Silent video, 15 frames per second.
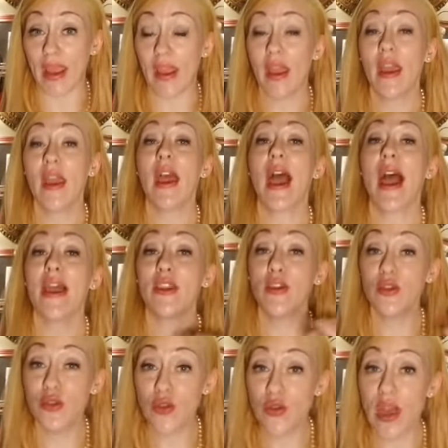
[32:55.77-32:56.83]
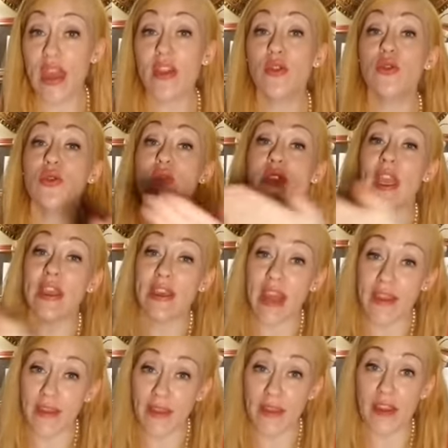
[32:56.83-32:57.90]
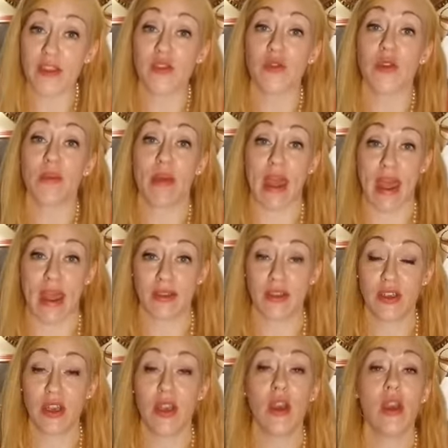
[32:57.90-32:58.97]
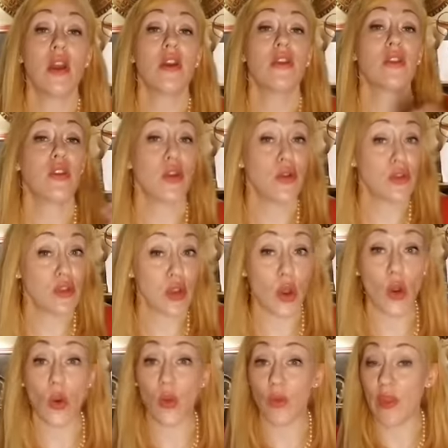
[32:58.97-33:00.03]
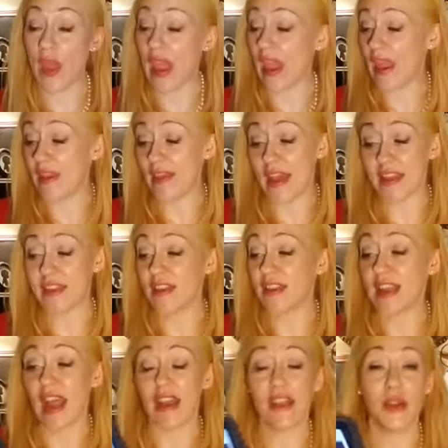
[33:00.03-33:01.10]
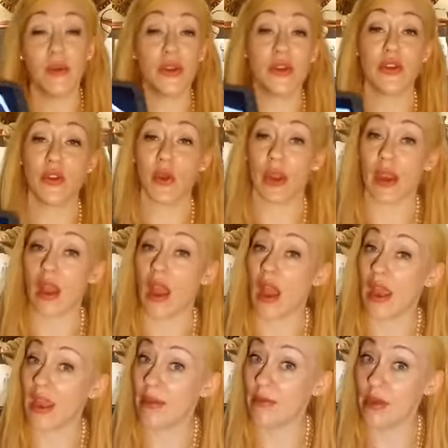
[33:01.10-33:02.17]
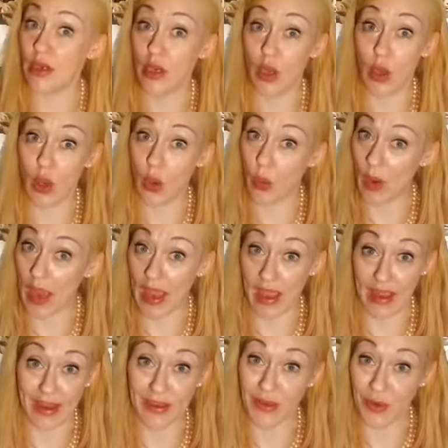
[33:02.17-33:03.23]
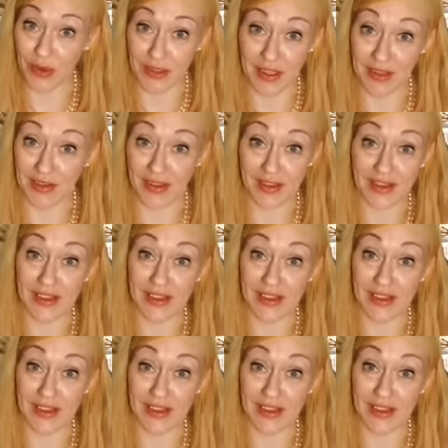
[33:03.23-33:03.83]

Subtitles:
How you do that is you take down the things from the past. So that's exactly what they're doing. I am in no way endorsing this.